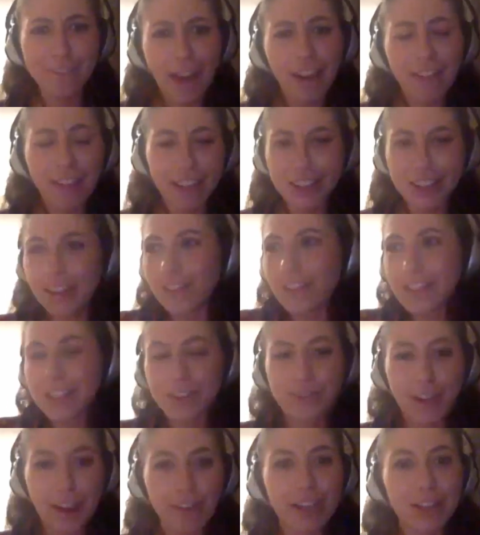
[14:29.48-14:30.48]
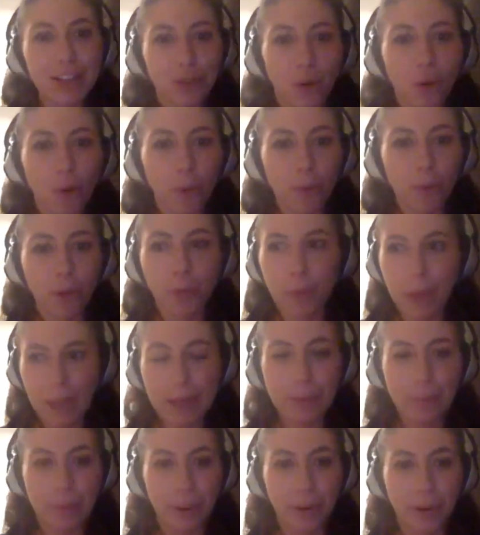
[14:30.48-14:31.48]
very, you know, these are very normal
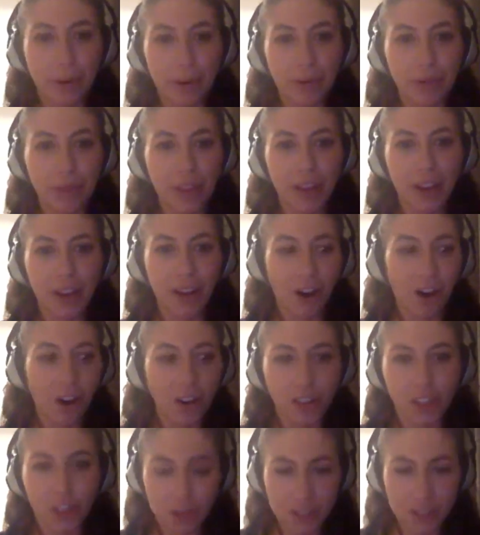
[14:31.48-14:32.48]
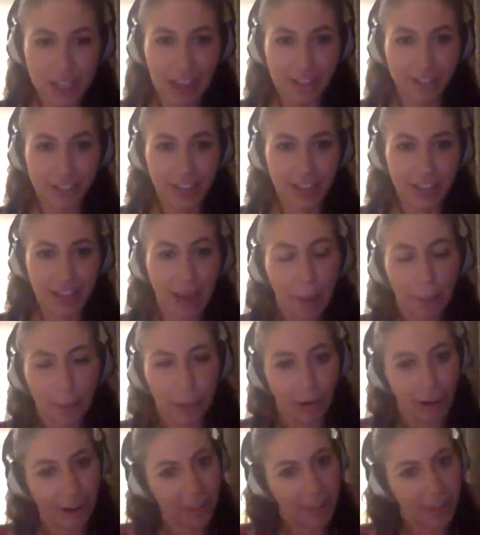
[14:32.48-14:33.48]
people that aren't used to having a
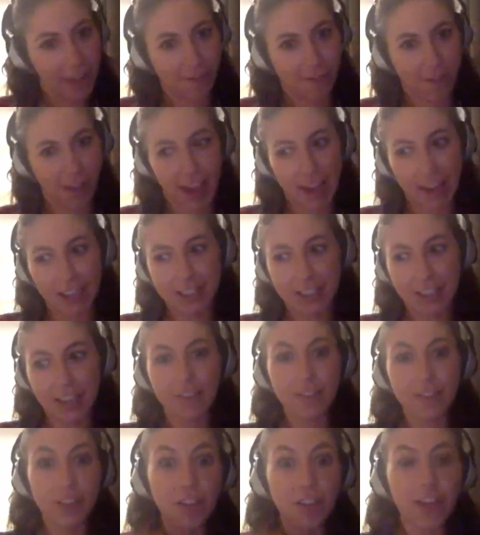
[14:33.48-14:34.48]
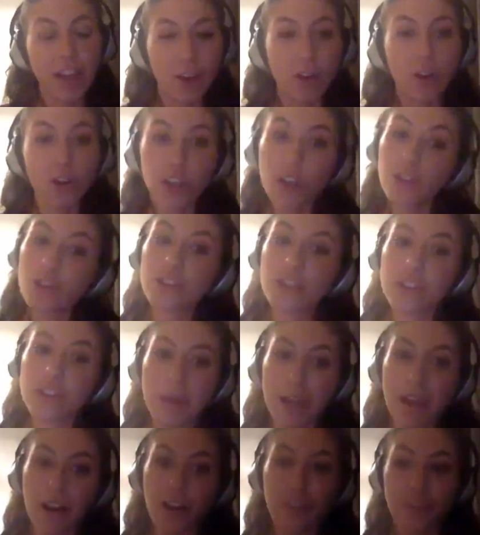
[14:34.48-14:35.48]
camera in their face, even though they got used to
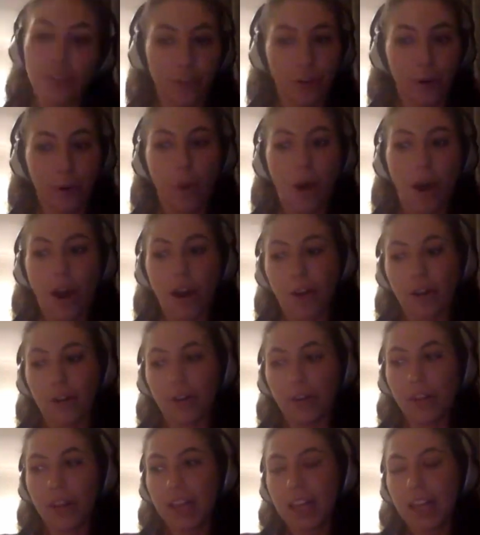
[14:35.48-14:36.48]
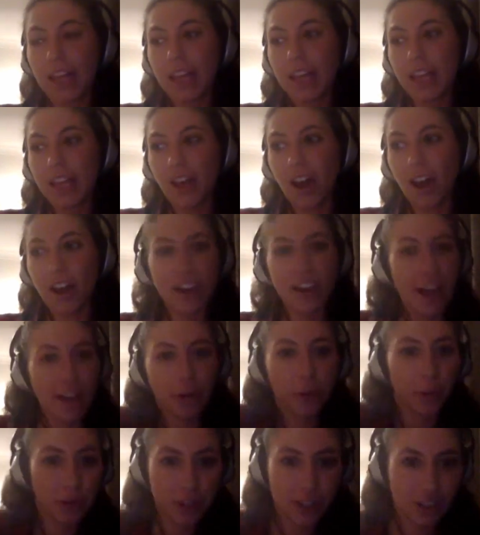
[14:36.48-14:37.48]
me after a while. I
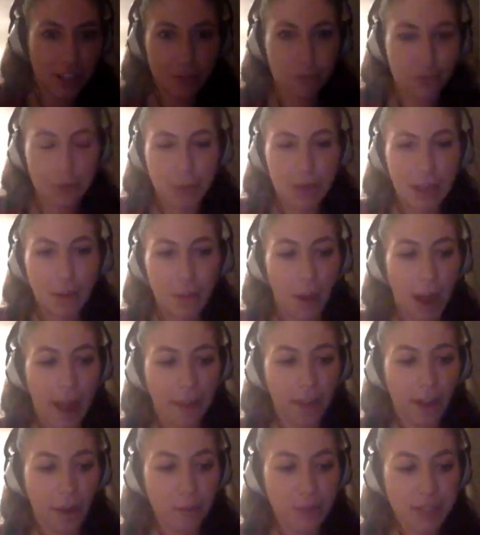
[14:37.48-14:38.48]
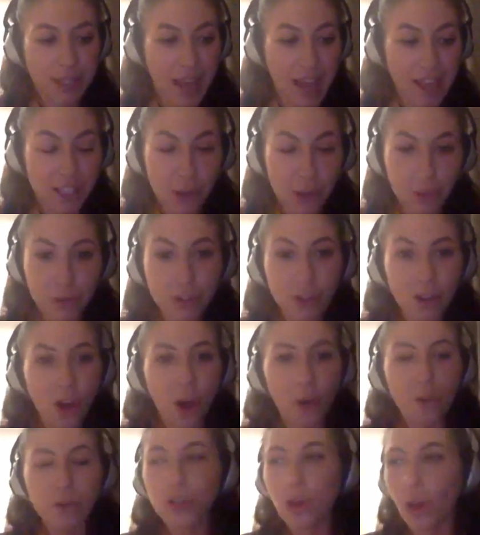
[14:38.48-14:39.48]
never wanted them to be aware that I was there. So
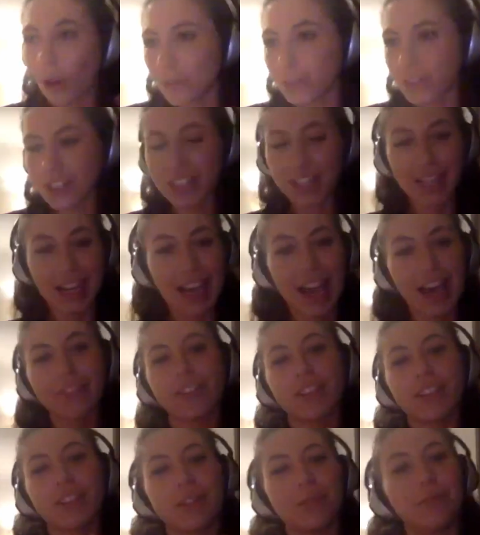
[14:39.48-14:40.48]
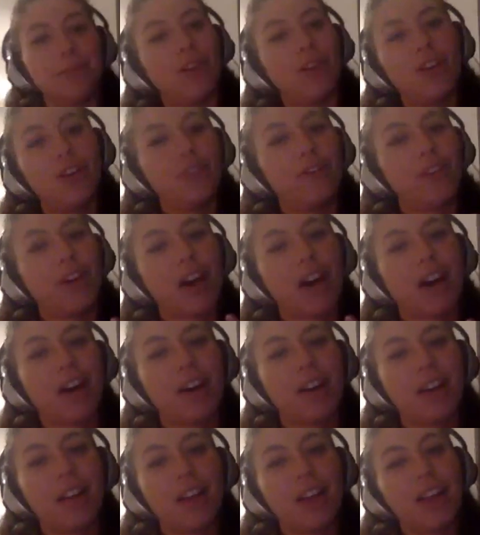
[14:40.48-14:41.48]
I was constantly having to
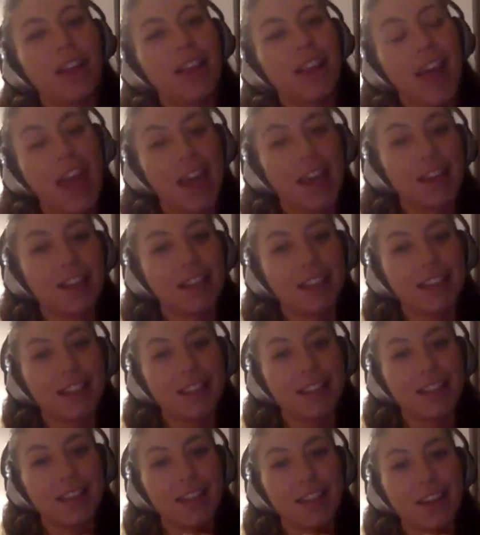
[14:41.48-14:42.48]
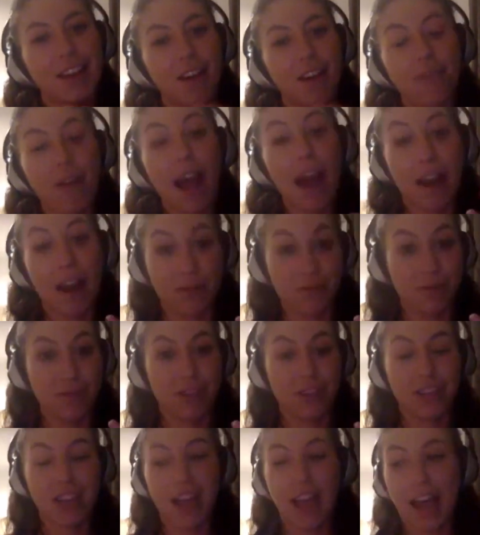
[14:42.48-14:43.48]
maneuver things
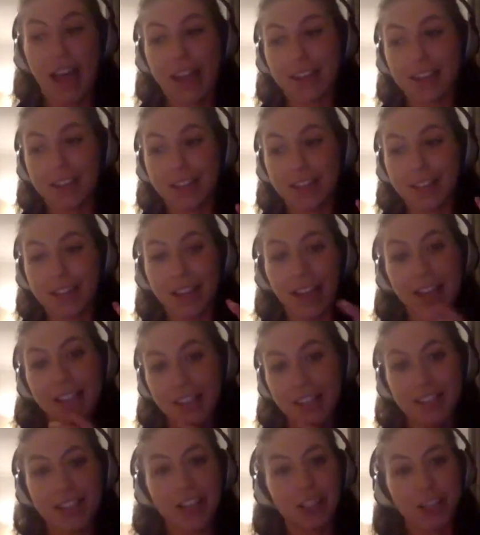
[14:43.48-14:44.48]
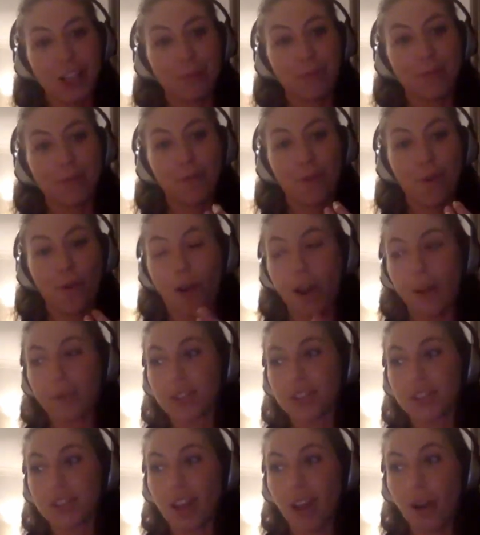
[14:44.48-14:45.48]
around. And as I said to you before, I
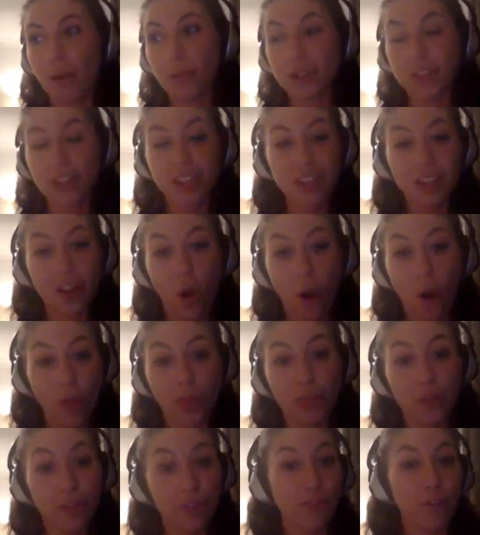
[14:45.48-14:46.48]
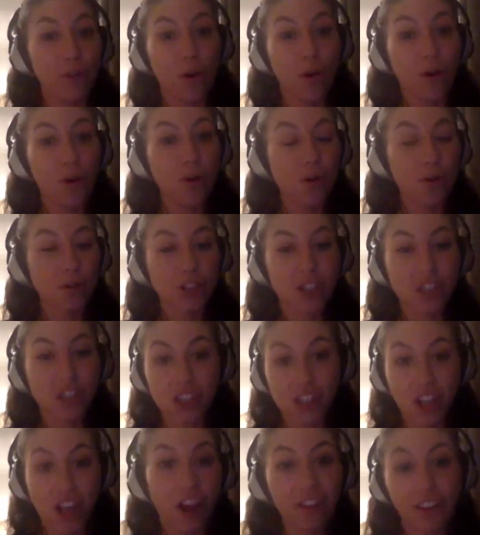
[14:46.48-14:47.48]
was just on the floor,
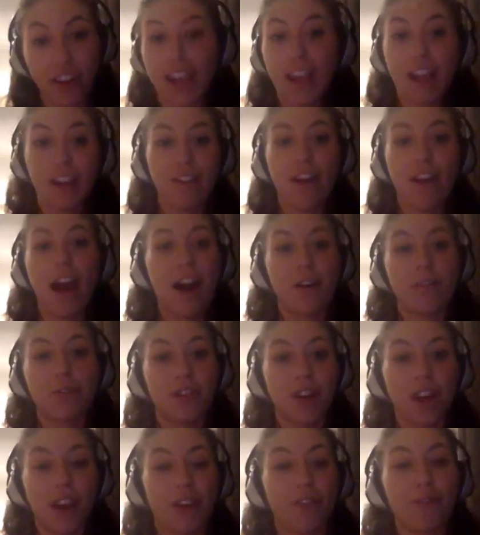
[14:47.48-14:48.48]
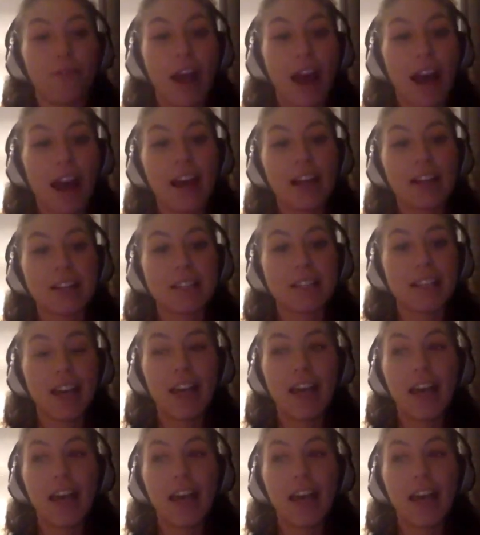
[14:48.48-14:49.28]
scurrying around like a rat.